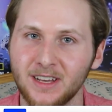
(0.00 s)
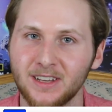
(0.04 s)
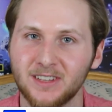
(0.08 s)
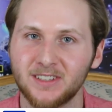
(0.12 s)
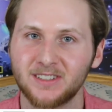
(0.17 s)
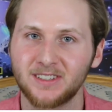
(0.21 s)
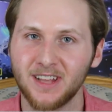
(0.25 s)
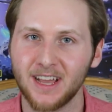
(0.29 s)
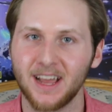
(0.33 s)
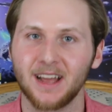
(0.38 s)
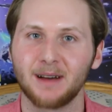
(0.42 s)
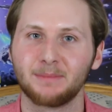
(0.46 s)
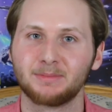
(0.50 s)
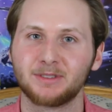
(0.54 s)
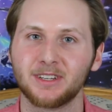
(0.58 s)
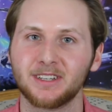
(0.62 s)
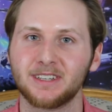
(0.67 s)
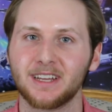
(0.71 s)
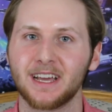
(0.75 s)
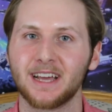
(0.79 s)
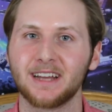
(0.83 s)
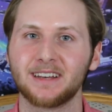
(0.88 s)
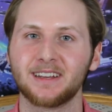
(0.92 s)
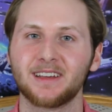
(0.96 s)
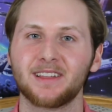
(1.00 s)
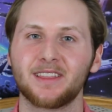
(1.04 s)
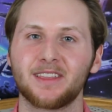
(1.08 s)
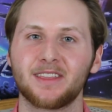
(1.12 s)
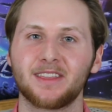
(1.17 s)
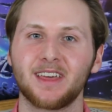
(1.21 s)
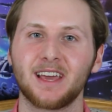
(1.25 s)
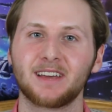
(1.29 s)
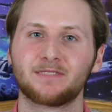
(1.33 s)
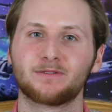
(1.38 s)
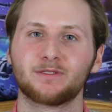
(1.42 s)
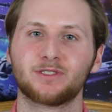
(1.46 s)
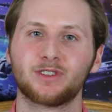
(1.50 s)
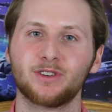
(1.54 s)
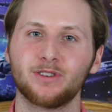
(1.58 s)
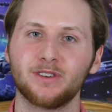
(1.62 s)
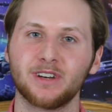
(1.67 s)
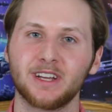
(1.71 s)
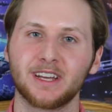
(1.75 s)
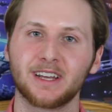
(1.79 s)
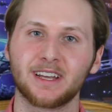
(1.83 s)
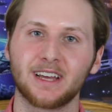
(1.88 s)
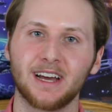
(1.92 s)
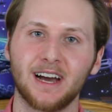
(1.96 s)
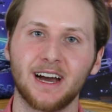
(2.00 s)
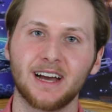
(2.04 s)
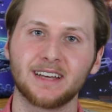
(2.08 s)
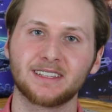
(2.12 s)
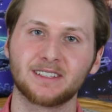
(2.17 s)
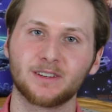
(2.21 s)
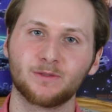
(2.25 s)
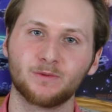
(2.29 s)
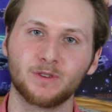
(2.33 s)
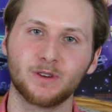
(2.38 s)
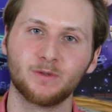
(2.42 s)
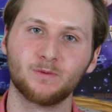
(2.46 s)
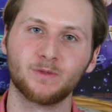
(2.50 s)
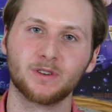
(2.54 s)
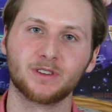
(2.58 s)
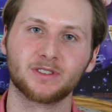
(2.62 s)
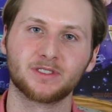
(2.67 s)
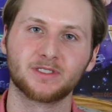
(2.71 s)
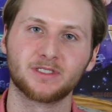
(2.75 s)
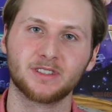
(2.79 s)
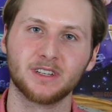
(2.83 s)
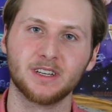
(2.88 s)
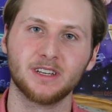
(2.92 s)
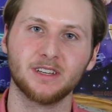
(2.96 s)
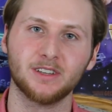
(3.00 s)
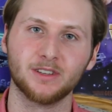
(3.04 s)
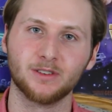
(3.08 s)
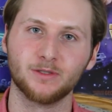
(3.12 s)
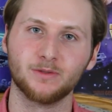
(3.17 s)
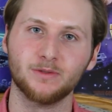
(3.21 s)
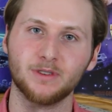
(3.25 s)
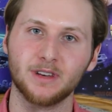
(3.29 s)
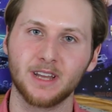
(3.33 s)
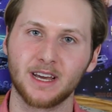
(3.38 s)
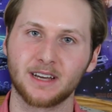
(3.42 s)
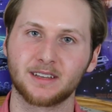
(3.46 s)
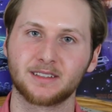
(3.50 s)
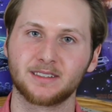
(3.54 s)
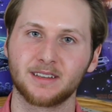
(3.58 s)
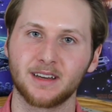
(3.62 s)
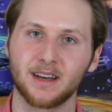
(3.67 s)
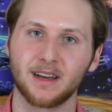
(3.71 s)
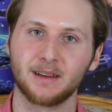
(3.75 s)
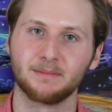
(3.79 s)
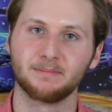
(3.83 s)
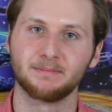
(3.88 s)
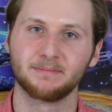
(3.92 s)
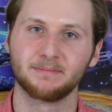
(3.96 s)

Stay up to date. Thanks for tuning in, guys, and we will see you next time.